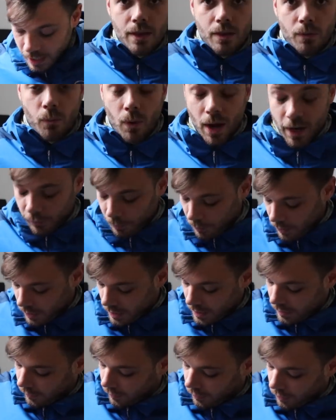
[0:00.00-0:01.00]
In the waist
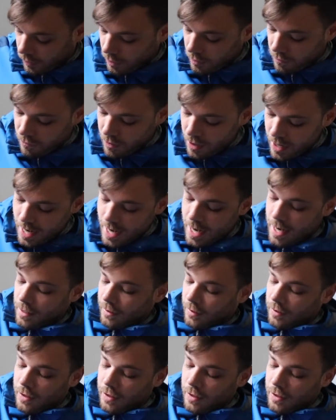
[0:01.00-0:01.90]
pockets on the right hand